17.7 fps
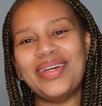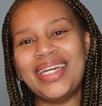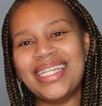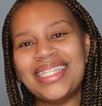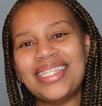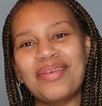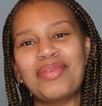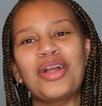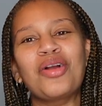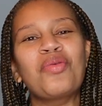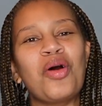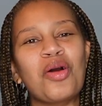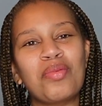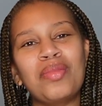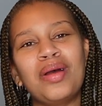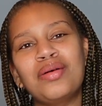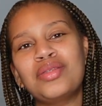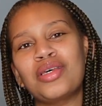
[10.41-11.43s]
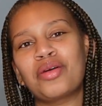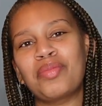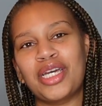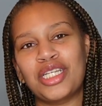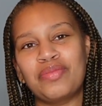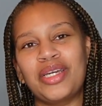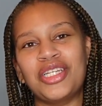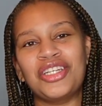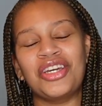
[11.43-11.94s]
It's Summer. Welcome back
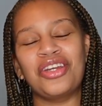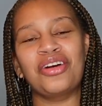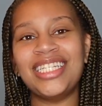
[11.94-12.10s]
to my channel.